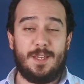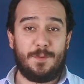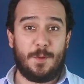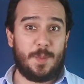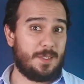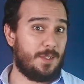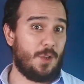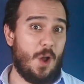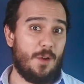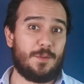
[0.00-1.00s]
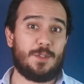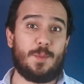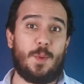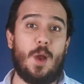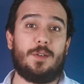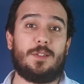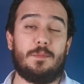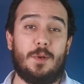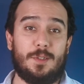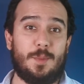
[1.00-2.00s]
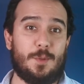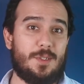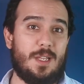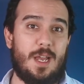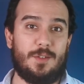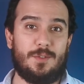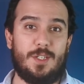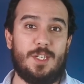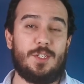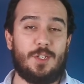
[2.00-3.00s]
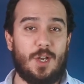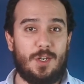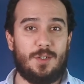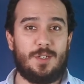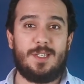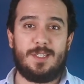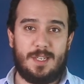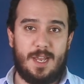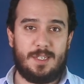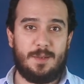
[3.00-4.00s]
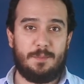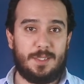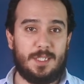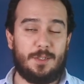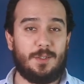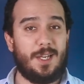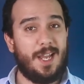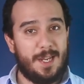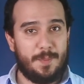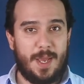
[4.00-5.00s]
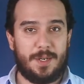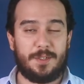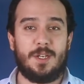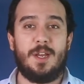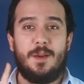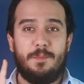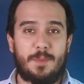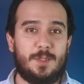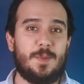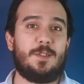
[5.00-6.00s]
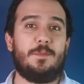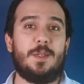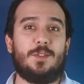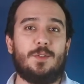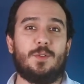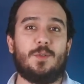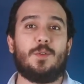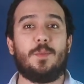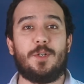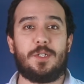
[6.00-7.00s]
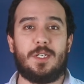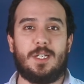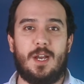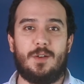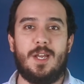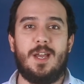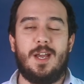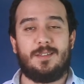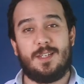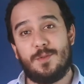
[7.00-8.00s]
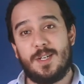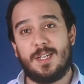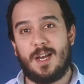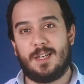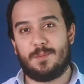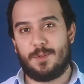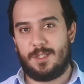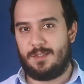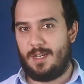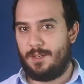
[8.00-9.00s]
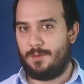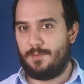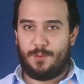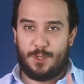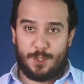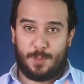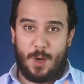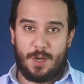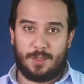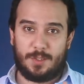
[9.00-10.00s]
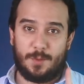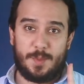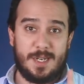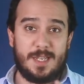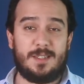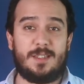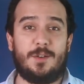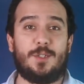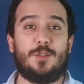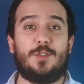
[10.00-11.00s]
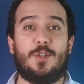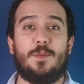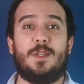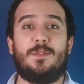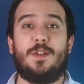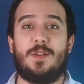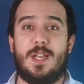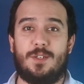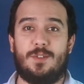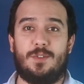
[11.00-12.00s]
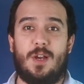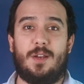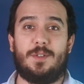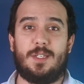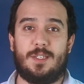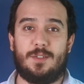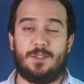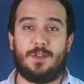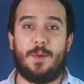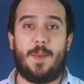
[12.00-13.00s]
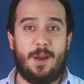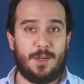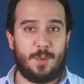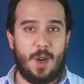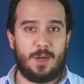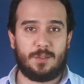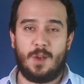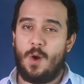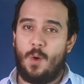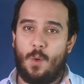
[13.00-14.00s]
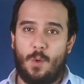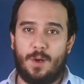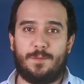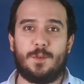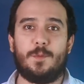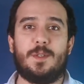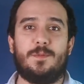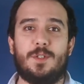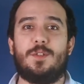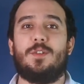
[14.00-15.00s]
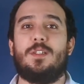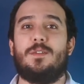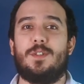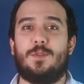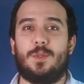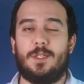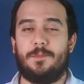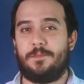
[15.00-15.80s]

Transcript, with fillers: If your business offers a product in multiple styles, each color, size, material, and pattern, must be submitted to your Google Merchant account as a unique item with its title. For each product, it will be necessary to determine if variations are advertised under a parent product or if it will be featured individually.